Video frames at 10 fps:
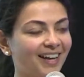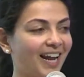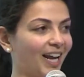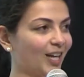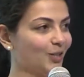
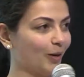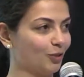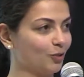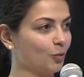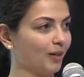And so I
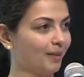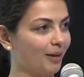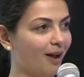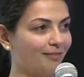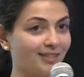just tweeted them a
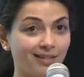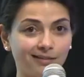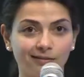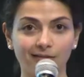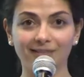coffee and said,
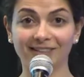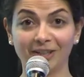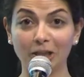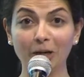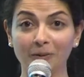
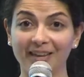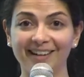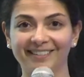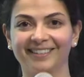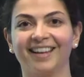good luck with
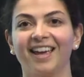that.